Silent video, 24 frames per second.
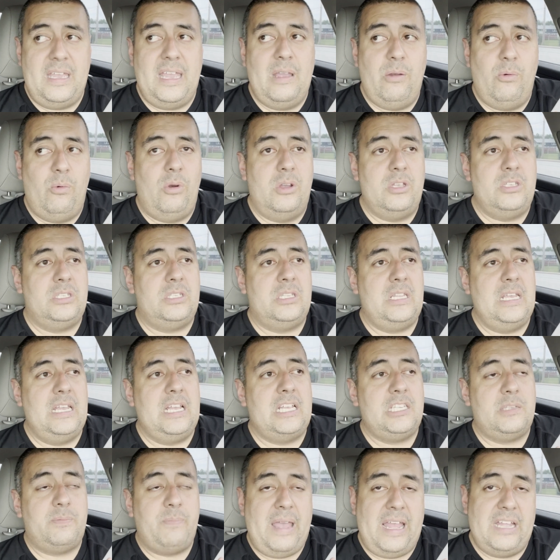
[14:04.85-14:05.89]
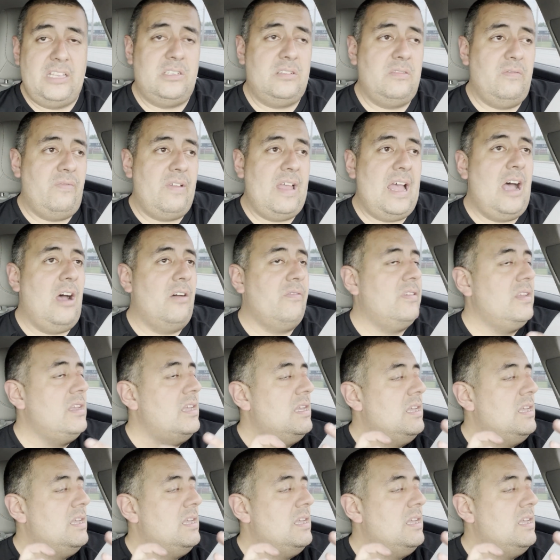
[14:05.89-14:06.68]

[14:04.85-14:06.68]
it was the expansion valve.